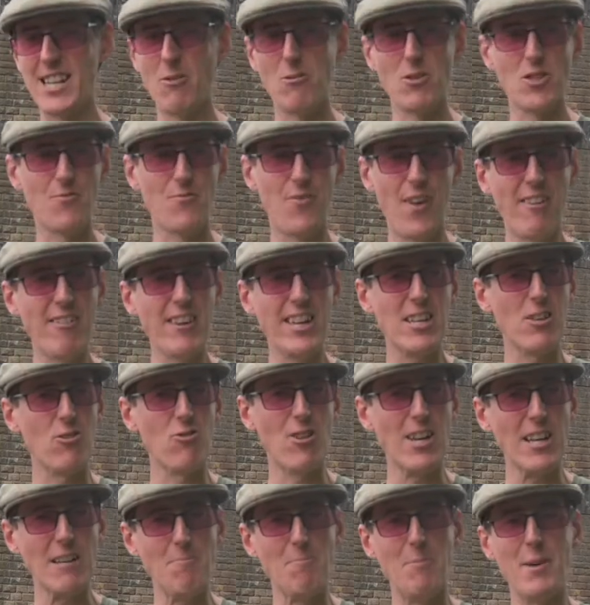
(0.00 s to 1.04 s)
I was very
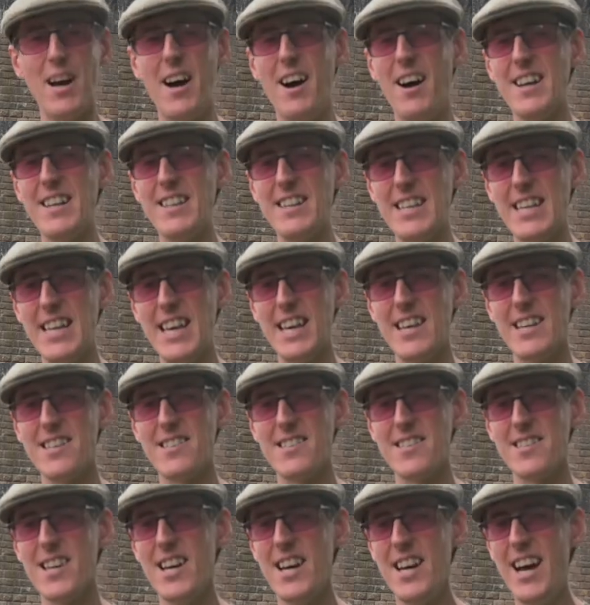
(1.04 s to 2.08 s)
green behind the
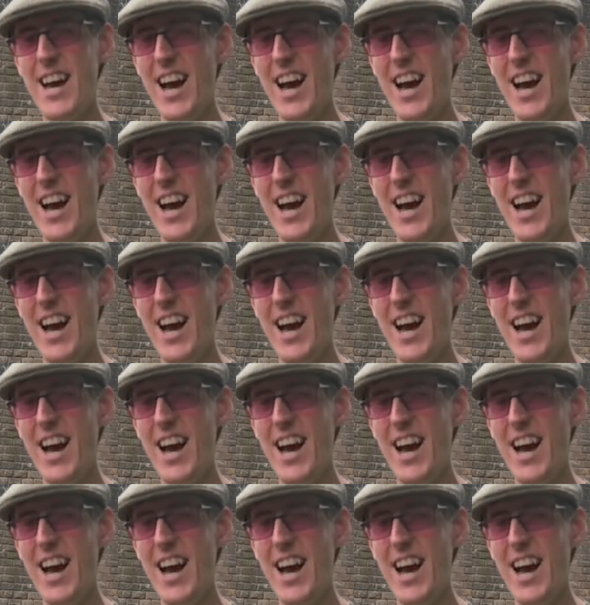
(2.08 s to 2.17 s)
ears.